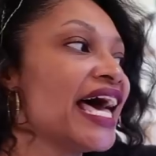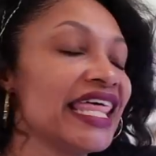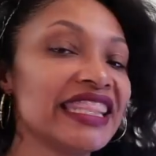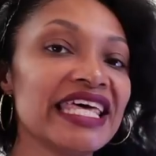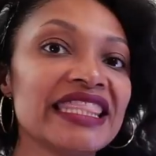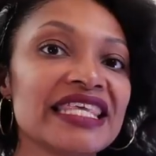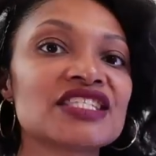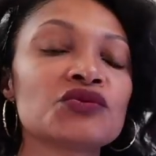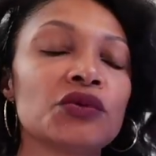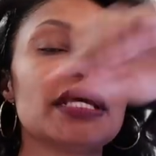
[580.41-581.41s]
and then
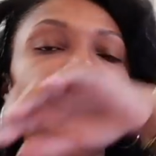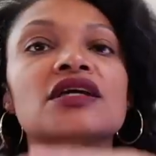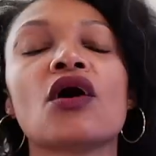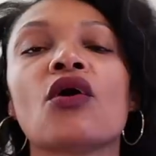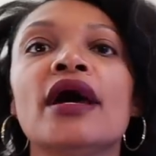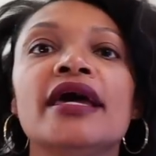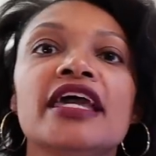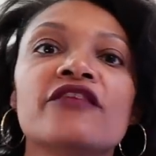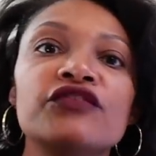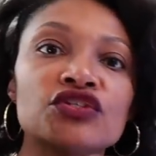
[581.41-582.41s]
this one. And so
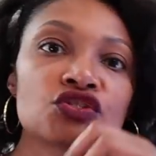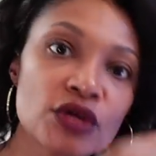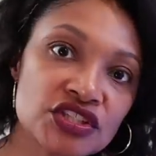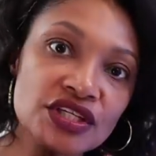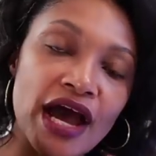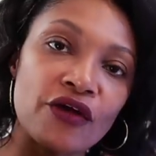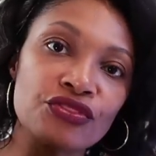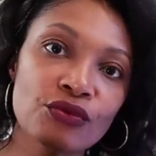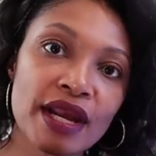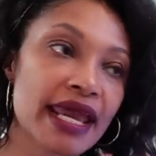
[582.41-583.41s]
if you're switching
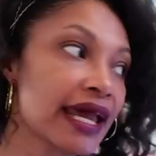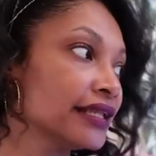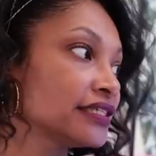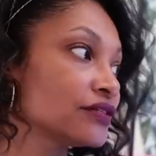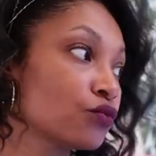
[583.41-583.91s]
out threads